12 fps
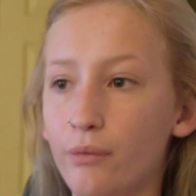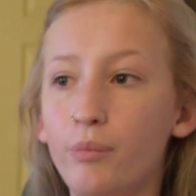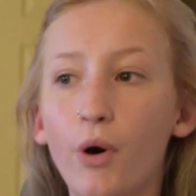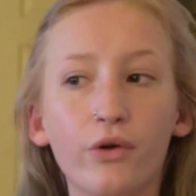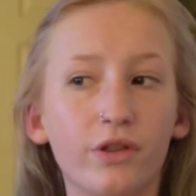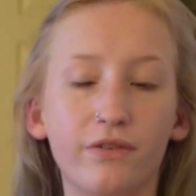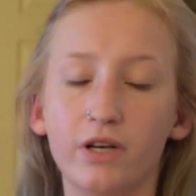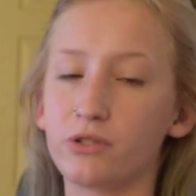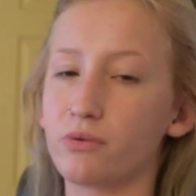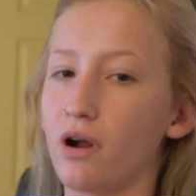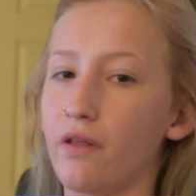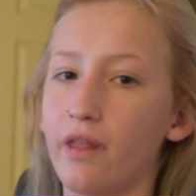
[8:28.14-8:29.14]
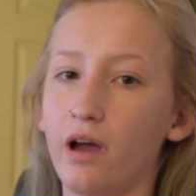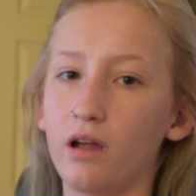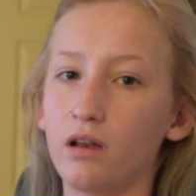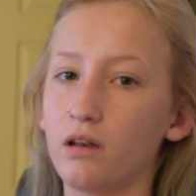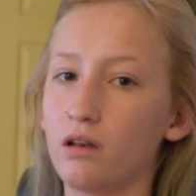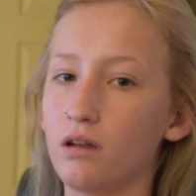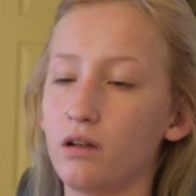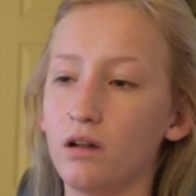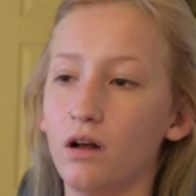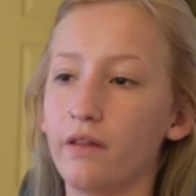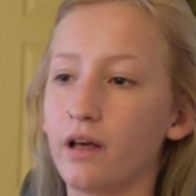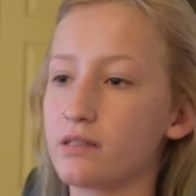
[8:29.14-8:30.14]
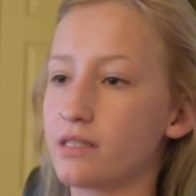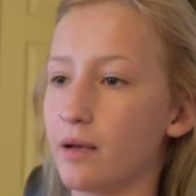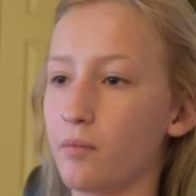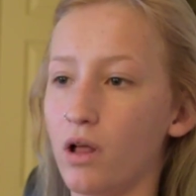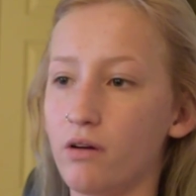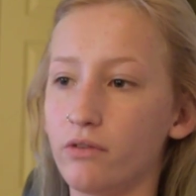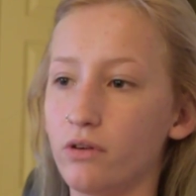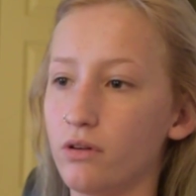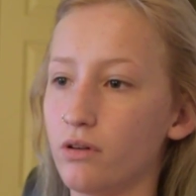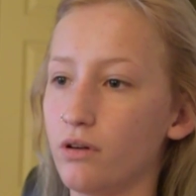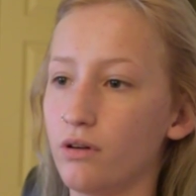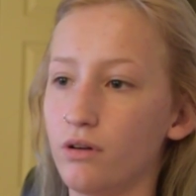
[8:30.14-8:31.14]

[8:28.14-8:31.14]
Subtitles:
Both of us were on that same level.